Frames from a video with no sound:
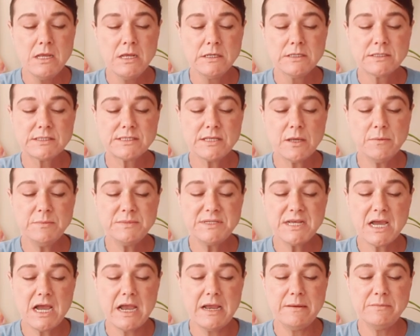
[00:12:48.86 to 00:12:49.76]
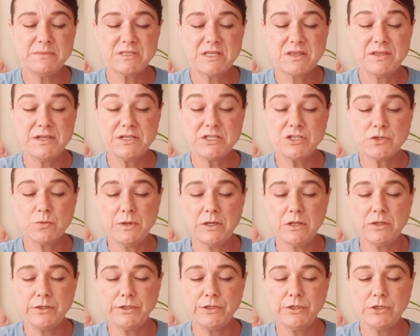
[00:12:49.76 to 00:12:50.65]
Sometimes this
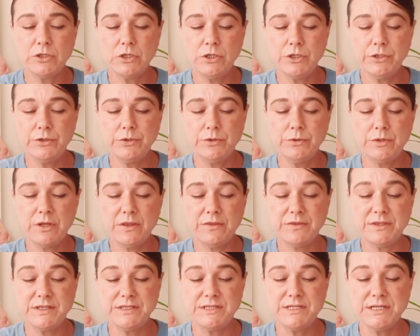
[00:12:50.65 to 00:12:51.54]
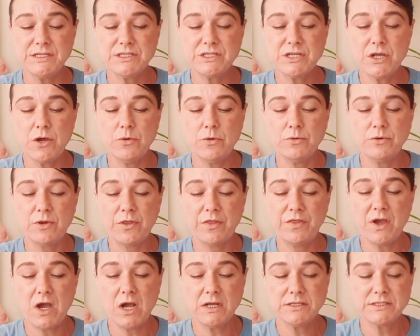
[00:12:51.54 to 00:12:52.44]
will include the disowned
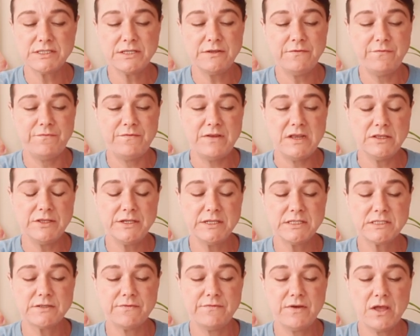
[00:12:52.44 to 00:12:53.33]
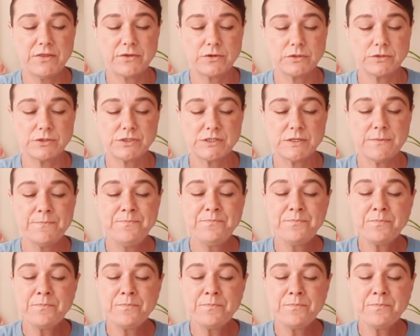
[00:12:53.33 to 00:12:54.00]
thoughts and feelings of others.